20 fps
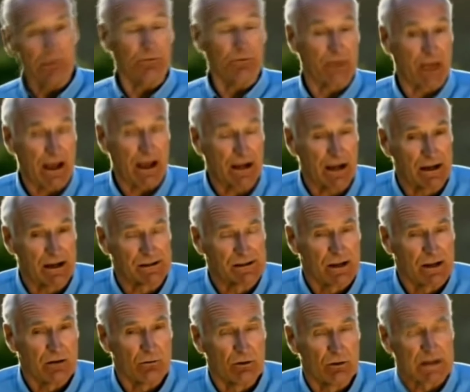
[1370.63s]
If the
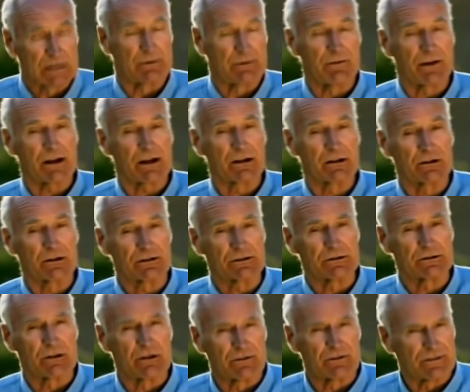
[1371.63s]
Allies were to prevent
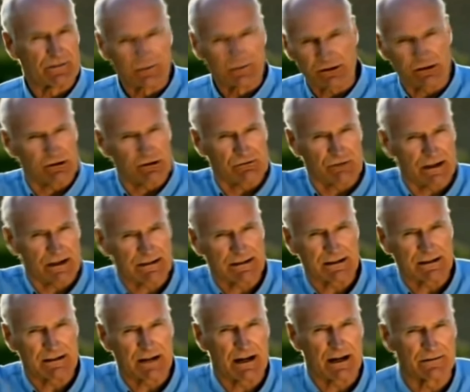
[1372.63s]
Ludendorff from
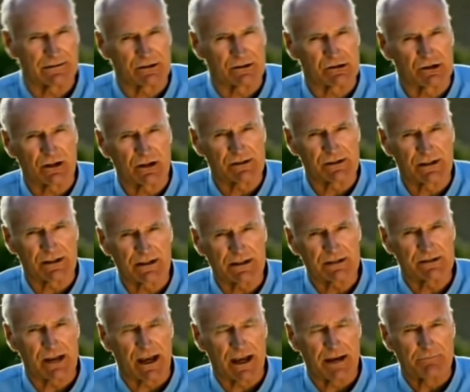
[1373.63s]
strutting down the
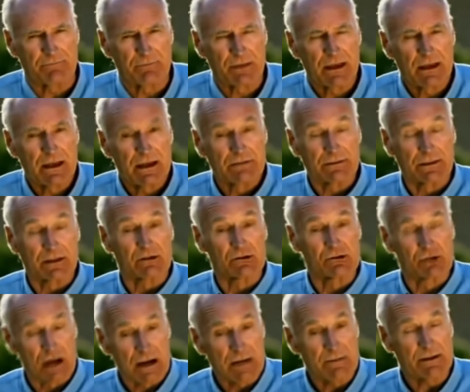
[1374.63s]
Champs-Élysées,
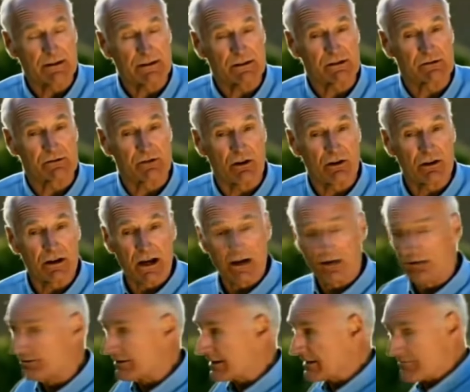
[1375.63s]
the German
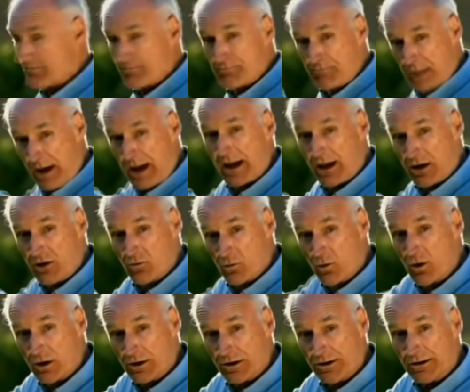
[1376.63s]
stronghold in
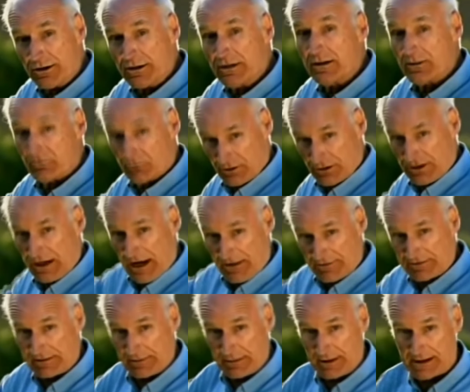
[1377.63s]
Belleau Wood would
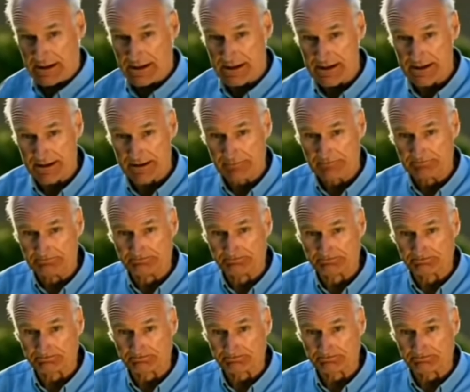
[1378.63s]
have to be cleared.